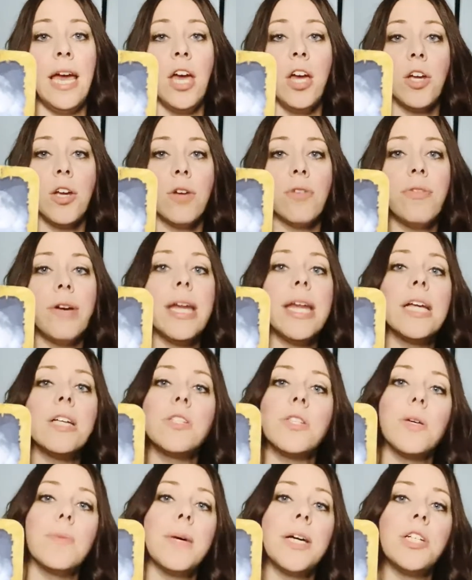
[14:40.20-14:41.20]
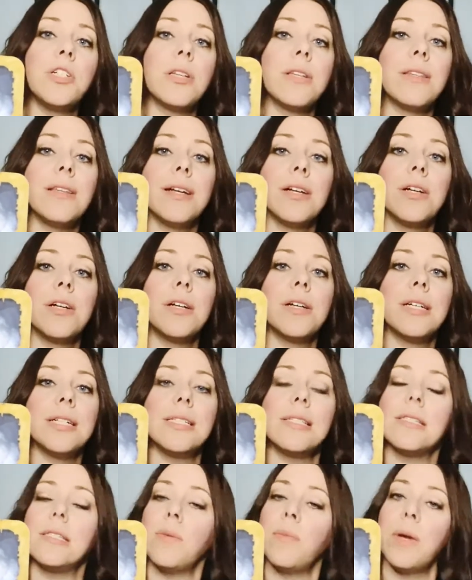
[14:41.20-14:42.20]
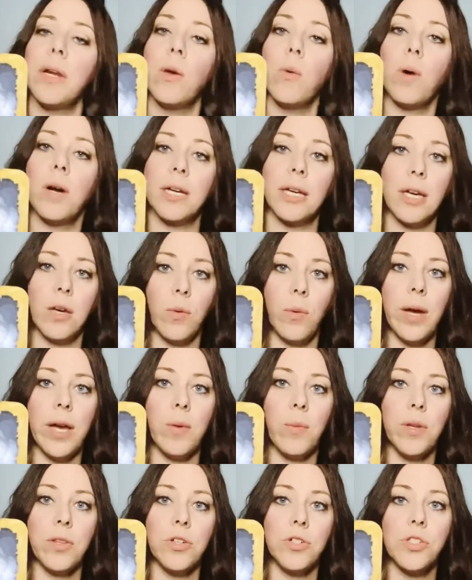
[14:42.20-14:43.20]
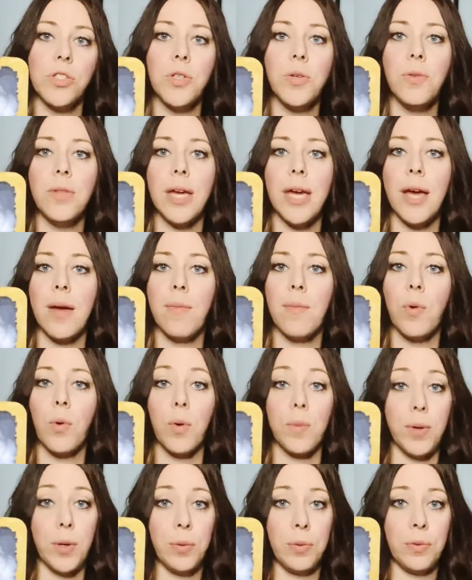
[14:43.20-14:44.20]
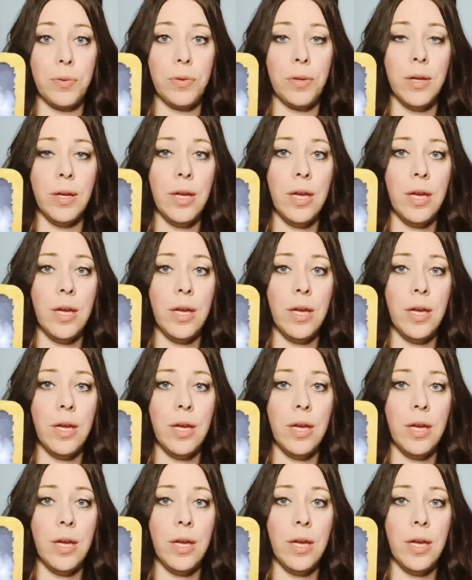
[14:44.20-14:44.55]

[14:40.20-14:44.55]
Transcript: You're fighting so much that there is somebody walking away, whether it's you, them, or both.